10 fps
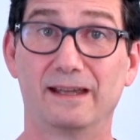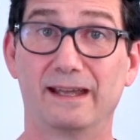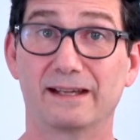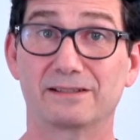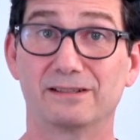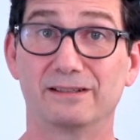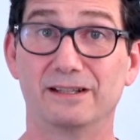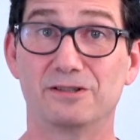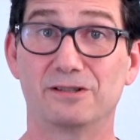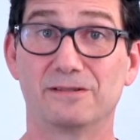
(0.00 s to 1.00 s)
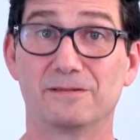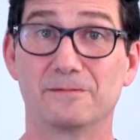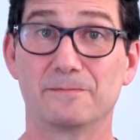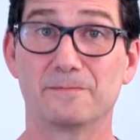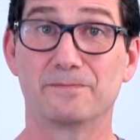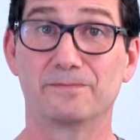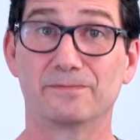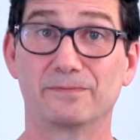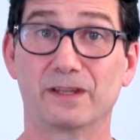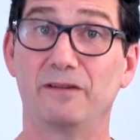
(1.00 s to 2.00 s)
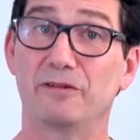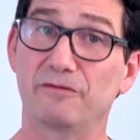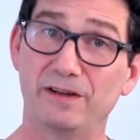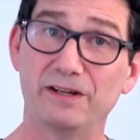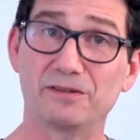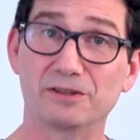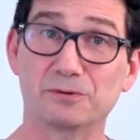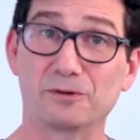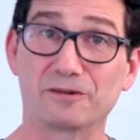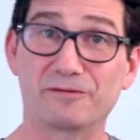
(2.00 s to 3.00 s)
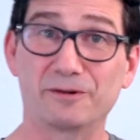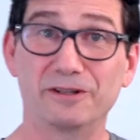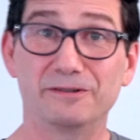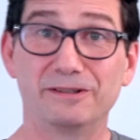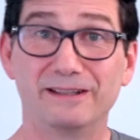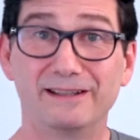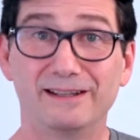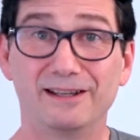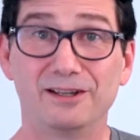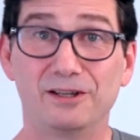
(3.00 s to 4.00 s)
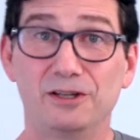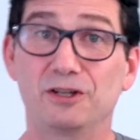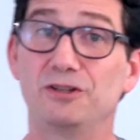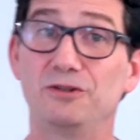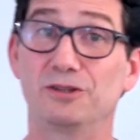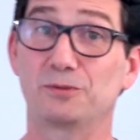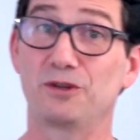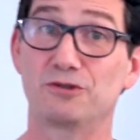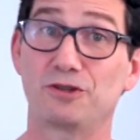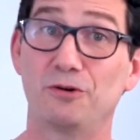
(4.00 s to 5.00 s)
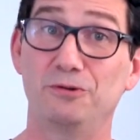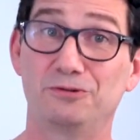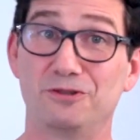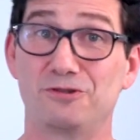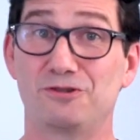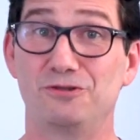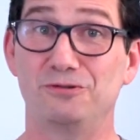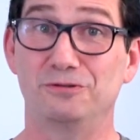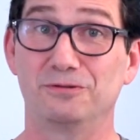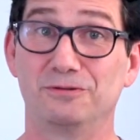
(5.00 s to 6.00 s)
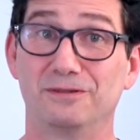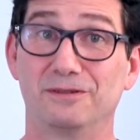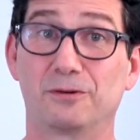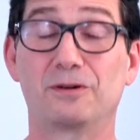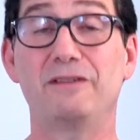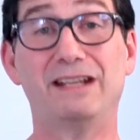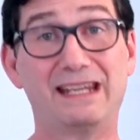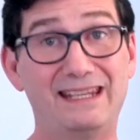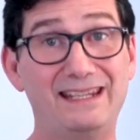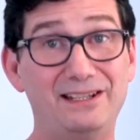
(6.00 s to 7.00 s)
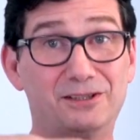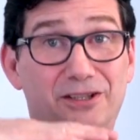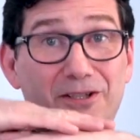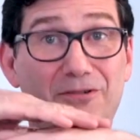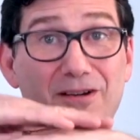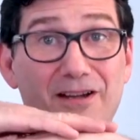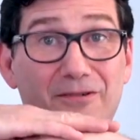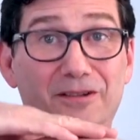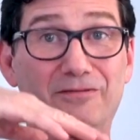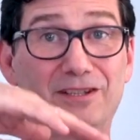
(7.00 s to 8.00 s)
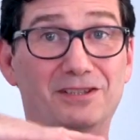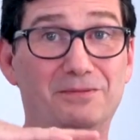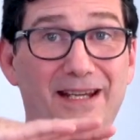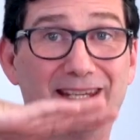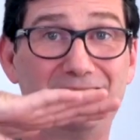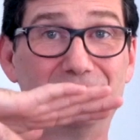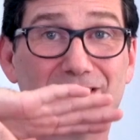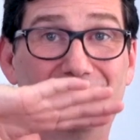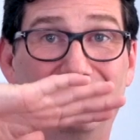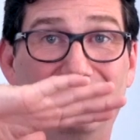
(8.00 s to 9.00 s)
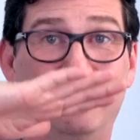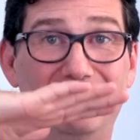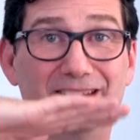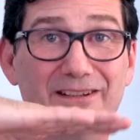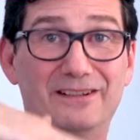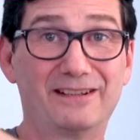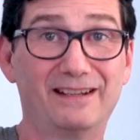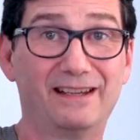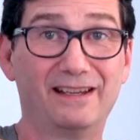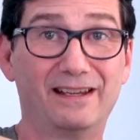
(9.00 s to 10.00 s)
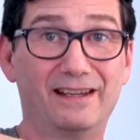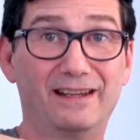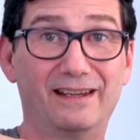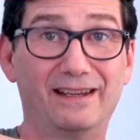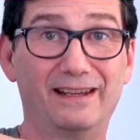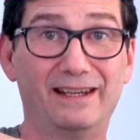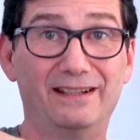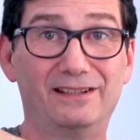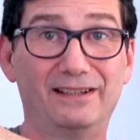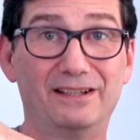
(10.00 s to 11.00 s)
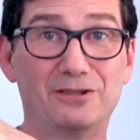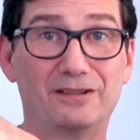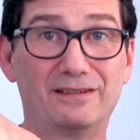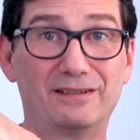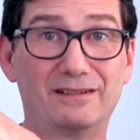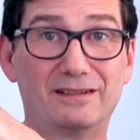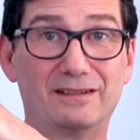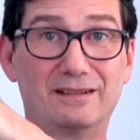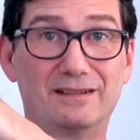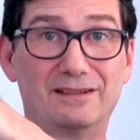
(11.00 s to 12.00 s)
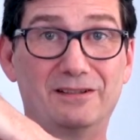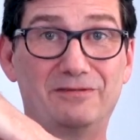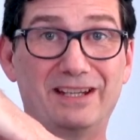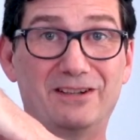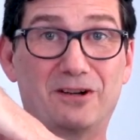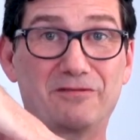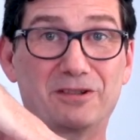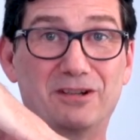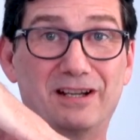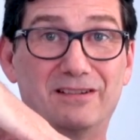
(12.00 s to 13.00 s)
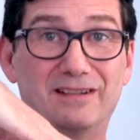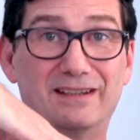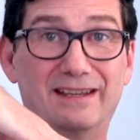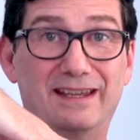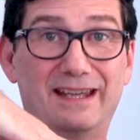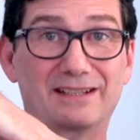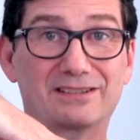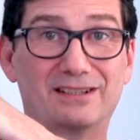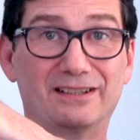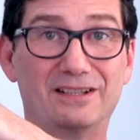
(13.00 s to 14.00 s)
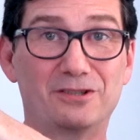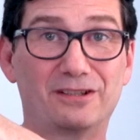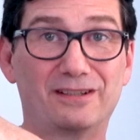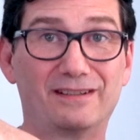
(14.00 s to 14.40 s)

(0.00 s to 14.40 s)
Exhalation. Okay, if your finger doesn't work for you, you can do this with your toes in your shoe, or even a heel on the ground. If this is my heel here, inhalation, lifting it off the ground. Exhalation.